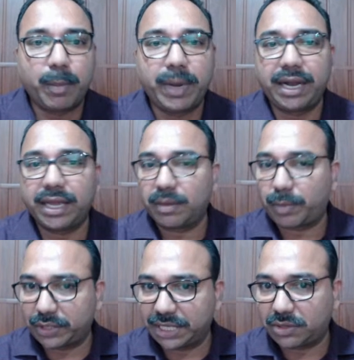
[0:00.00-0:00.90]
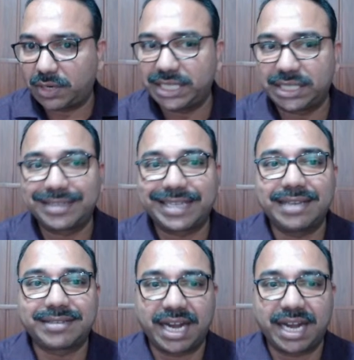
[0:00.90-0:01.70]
building projects on digital skills,